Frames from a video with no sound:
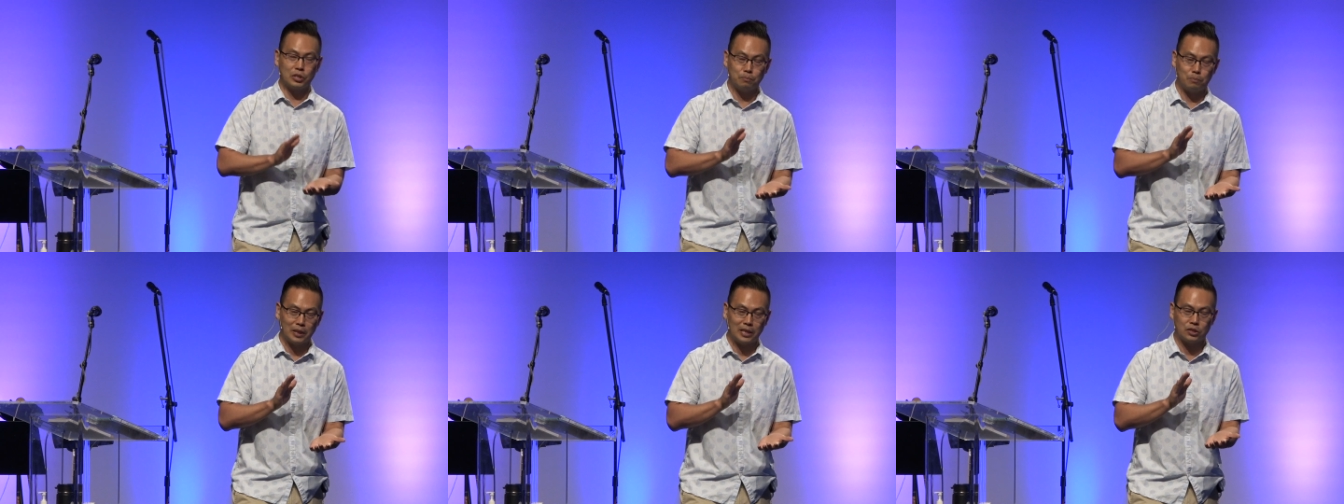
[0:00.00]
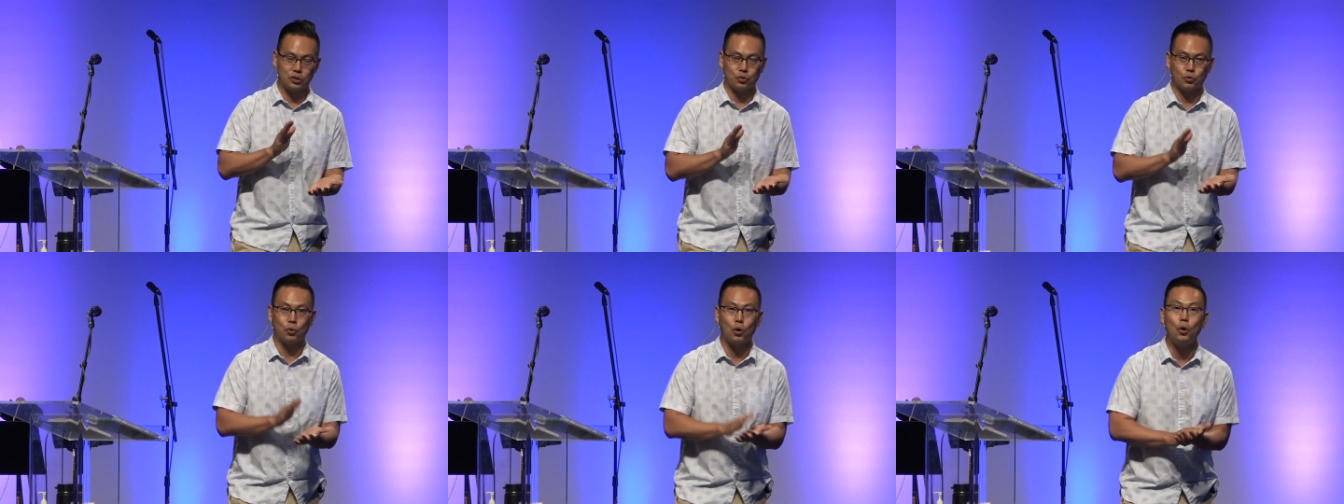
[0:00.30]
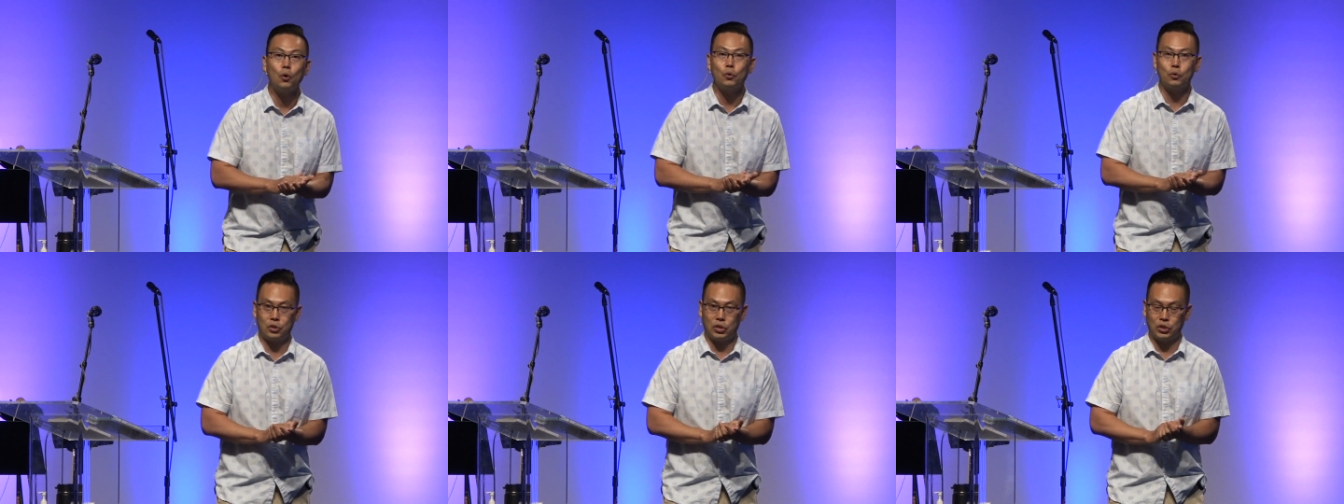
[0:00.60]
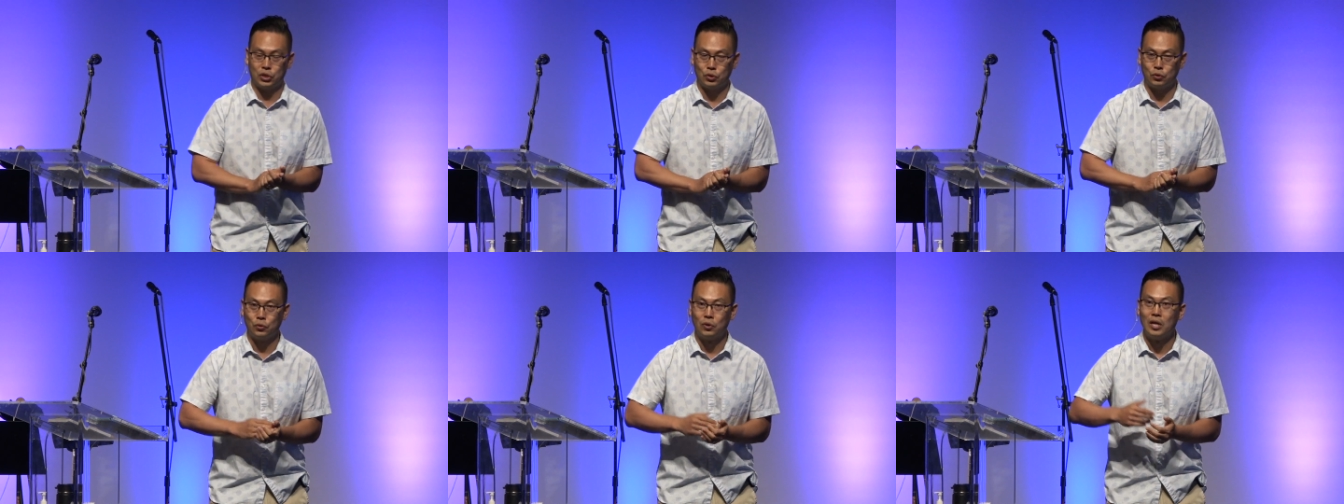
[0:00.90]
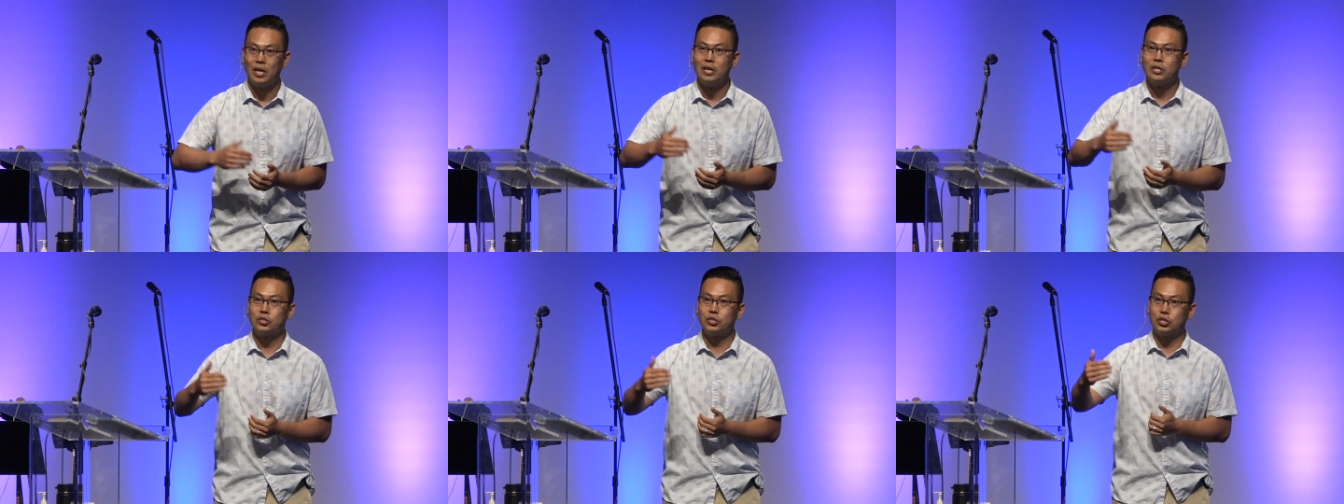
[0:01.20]
betrothed you
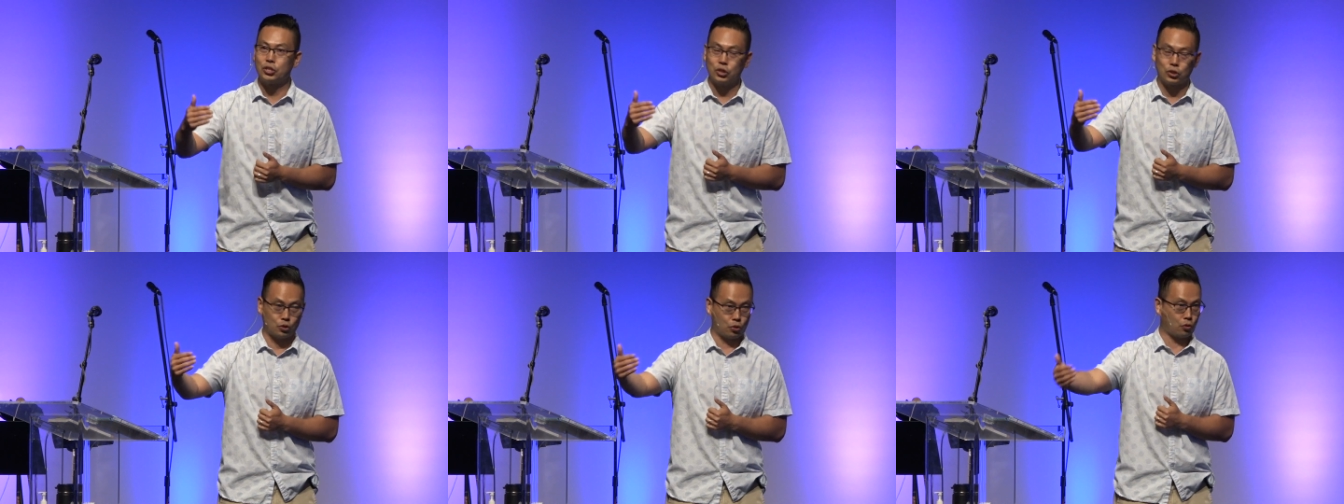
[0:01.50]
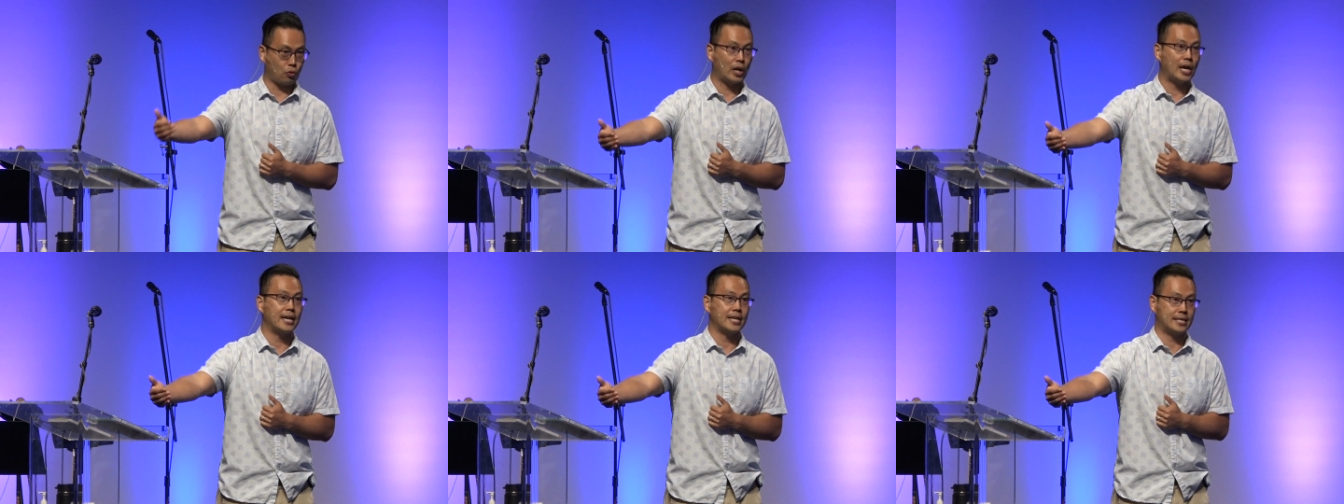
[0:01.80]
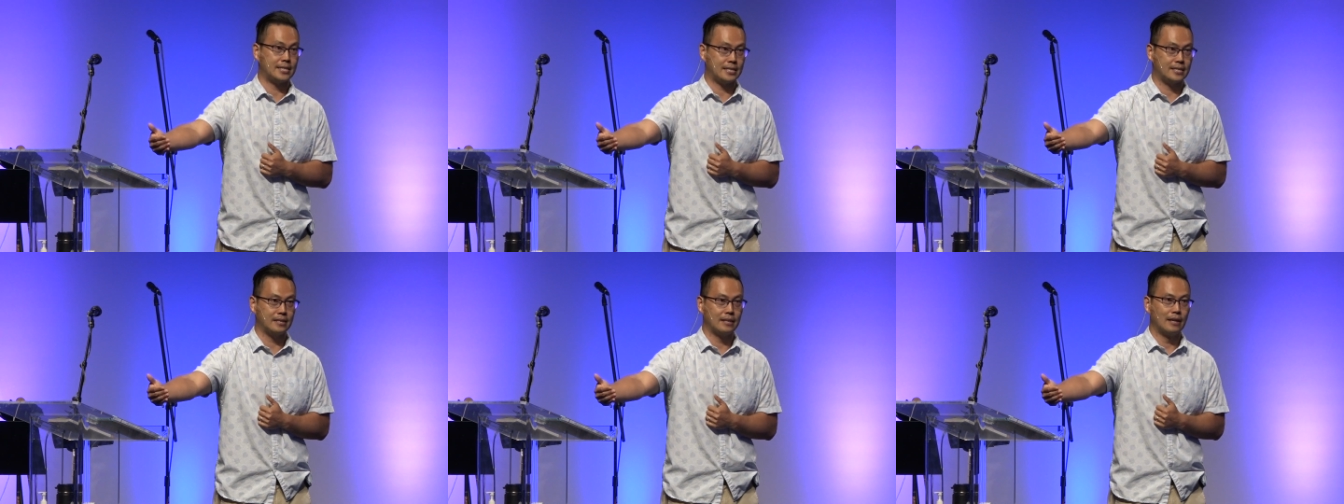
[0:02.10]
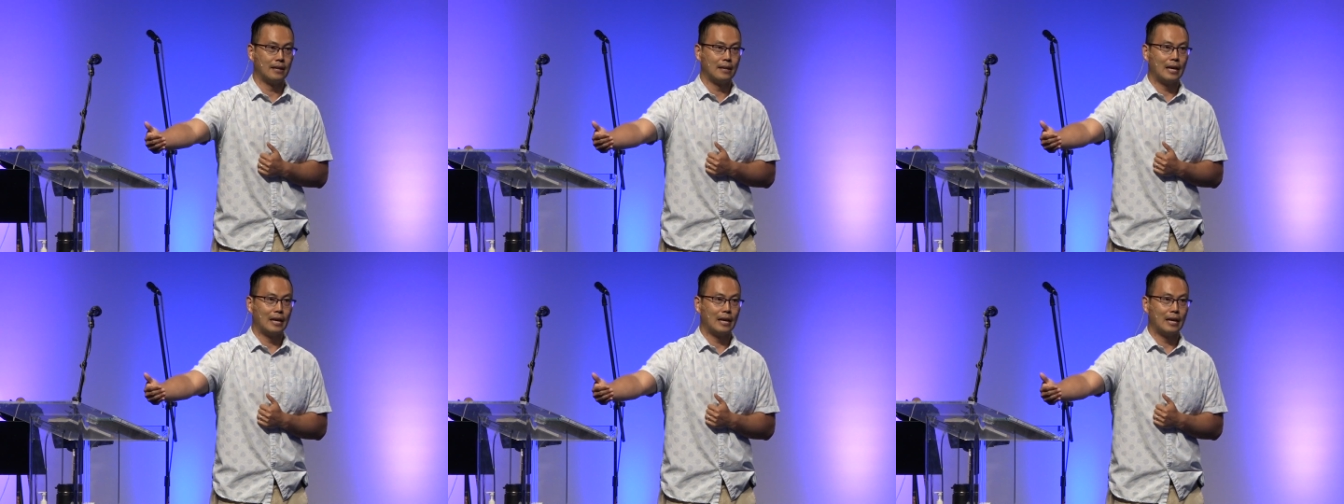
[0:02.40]
to Christ